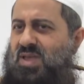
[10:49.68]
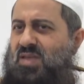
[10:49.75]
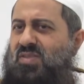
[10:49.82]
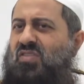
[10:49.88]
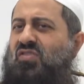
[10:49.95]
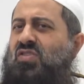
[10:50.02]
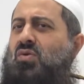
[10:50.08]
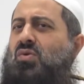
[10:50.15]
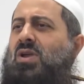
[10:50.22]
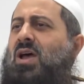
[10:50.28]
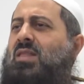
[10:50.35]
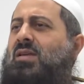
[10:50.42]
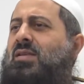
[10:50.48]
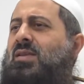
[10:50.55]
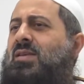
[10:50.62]
And that's the
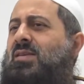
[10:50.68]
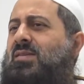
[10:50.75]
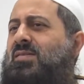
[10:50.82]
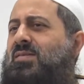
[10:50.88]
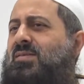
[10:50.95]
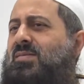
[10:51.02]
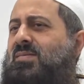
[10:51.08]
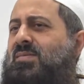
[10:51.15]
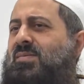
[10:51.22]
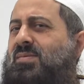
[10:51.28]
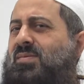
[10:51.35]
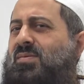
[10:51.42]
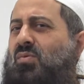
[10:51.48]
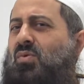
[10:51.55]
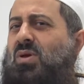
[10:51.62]
reality.
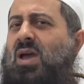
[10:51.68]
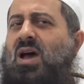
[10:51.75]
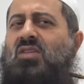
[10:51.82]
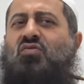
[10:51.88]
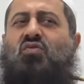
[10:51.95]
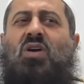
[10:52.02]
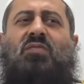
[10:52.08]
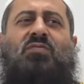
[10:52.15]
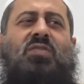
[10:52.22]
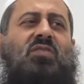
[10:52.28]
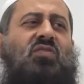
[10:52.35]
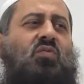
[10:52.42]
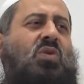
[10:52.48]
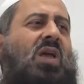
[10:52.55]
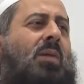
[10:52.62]
We are
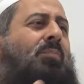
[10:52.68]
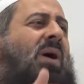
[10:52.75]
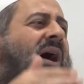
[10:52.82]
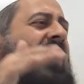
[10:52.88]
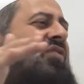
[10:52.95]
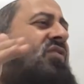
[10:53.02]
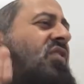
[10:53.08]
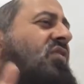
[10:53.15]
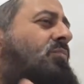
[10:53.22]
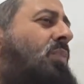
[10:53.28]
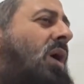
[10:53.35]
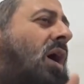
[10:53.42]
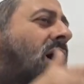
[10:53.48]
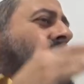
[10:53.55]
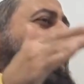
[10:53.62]
travelers. We are
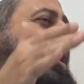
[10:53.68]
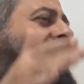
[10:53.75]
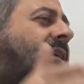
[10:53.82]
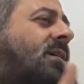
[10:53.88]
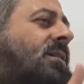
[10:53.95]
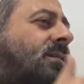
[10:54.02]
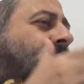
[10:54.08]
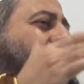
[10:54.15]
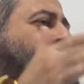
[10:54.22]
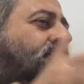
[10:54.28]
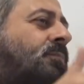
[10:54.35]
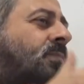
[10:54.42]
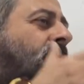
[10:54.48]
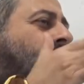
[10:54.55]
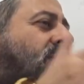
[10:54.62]
passers-by
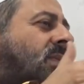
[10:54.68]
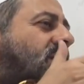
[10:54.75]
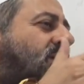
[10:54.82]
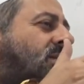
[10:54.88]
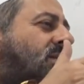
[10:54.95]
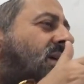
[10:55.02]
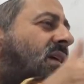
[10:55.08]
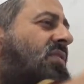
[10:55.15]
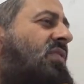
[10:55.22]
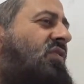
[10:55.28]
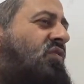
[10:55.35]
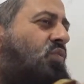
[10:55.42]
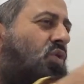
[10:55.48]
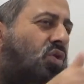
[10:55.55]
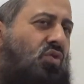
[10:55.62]
in
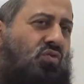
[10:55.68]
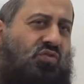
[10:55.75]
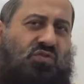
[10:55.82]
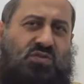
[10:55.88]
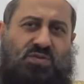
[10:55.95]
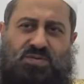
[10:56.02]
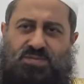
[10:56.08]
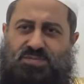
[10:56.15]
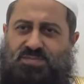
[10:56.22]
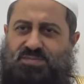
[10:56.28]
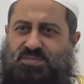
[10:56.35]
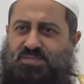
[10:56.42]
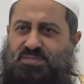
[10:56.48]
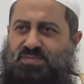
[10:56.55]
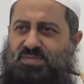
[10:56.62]
this world.
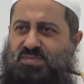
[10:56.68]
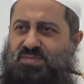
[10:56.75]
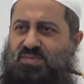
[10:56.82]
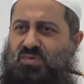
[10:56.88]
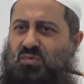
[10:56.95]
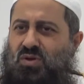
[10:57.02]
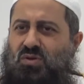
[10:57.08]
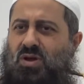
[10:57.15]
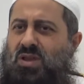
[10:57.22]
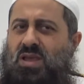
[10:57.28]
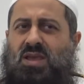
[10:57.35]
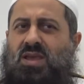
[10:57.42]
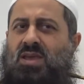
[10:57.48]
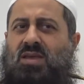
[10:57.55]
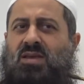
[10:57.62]
We're not
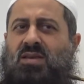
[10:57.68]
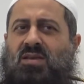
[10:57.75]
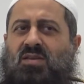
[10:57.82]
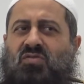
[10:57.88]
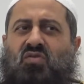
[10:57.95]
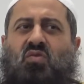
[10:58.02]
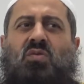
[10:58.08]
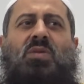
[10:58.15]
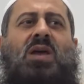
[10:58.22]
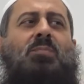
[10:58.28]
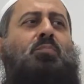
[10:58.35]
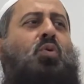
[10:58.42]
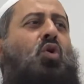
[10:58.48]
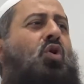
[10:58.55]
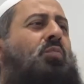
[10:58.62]
here to
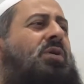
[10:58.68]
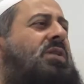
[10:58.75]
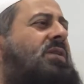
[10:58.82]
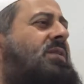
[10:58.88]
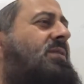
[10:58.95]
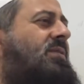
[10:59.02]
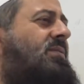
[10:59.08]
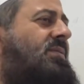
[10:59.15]
remain permanent.